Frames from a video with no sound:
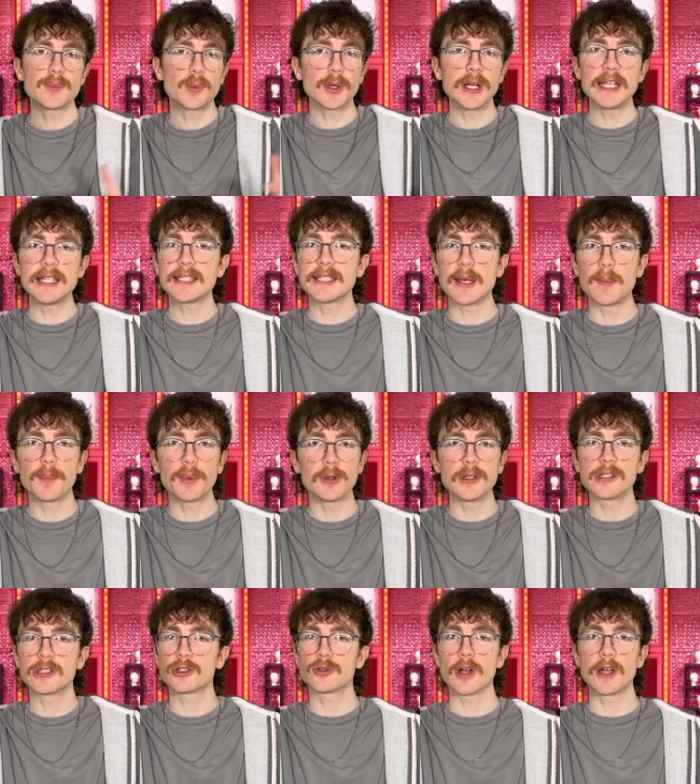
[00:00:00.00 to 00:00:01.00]
pretty simple
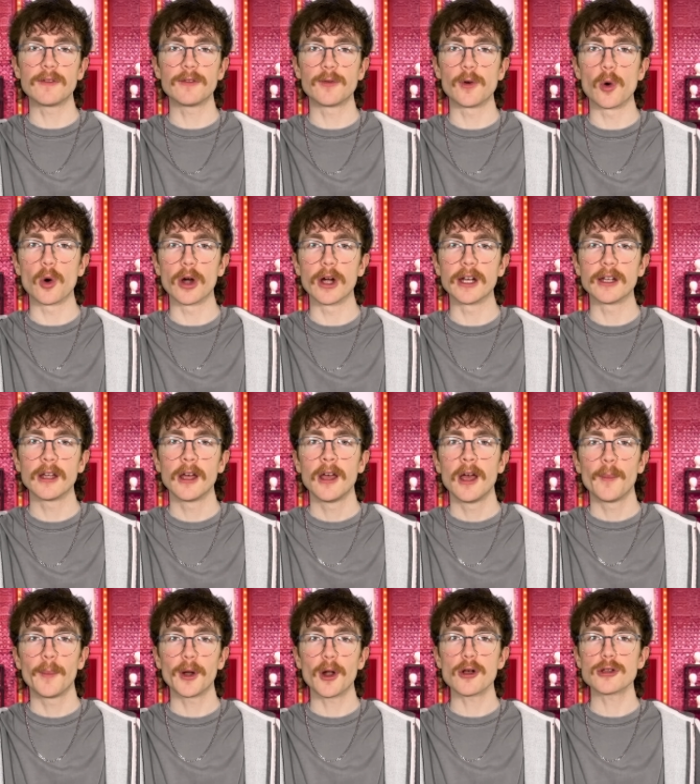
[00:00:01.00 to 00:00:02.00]
and straightforward,
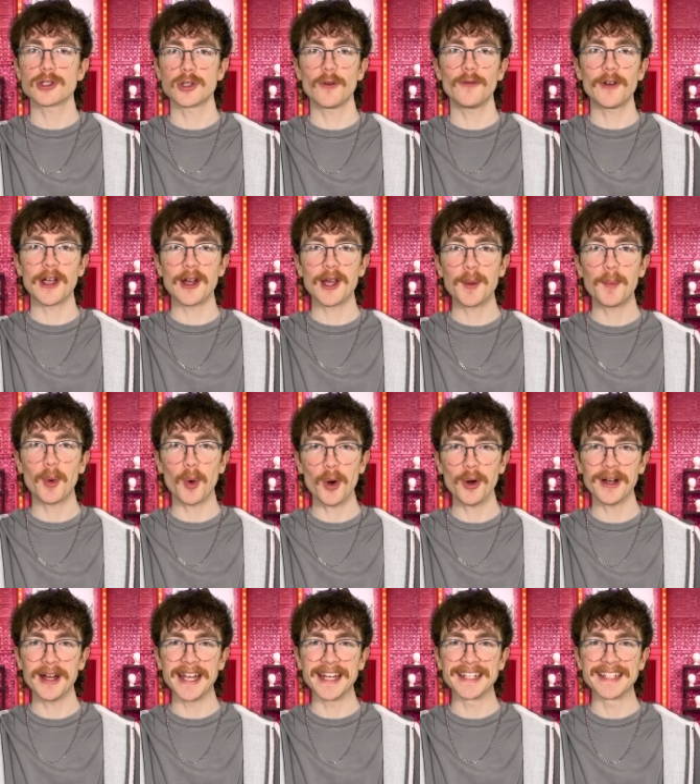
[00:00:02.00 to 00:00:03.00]
but also very
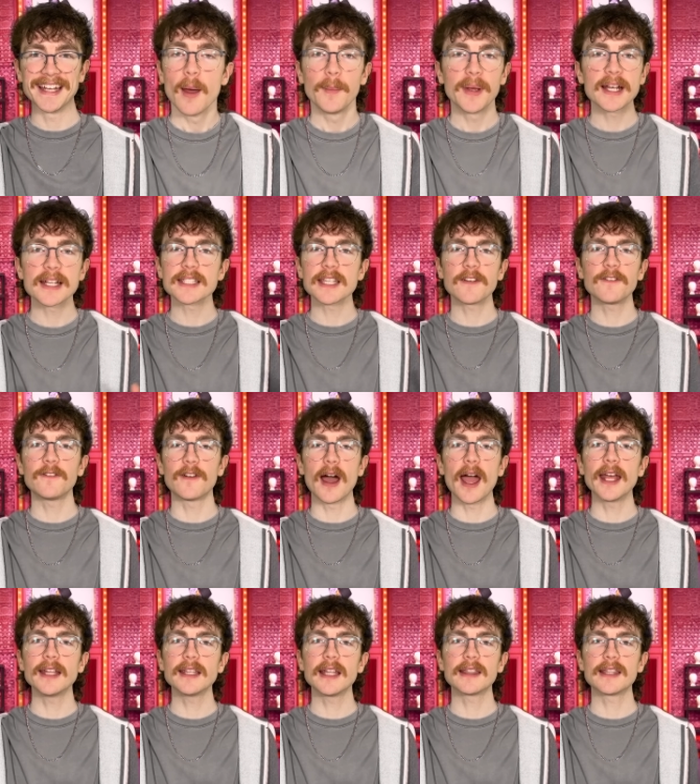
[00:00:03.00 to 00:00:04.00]
boring, because I
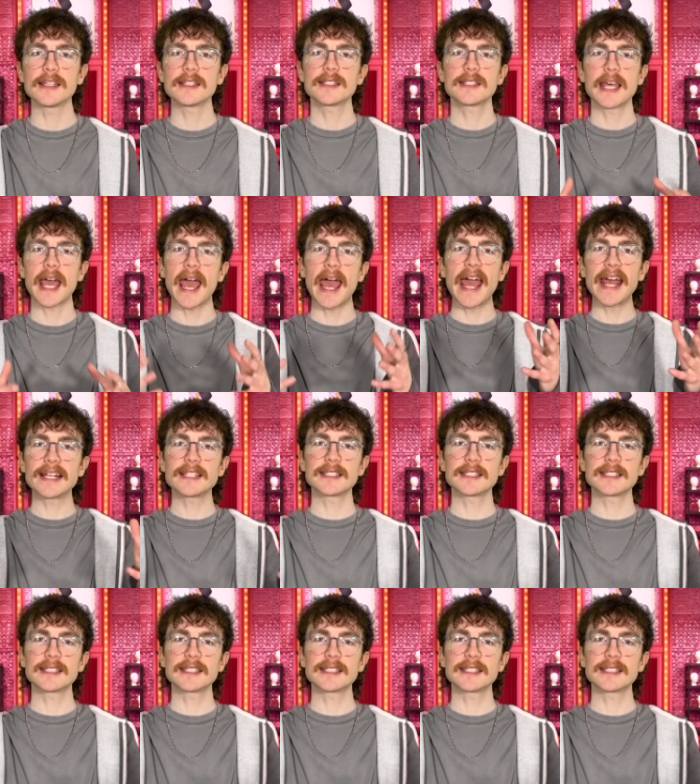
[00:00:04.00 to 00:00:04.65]
find that this tag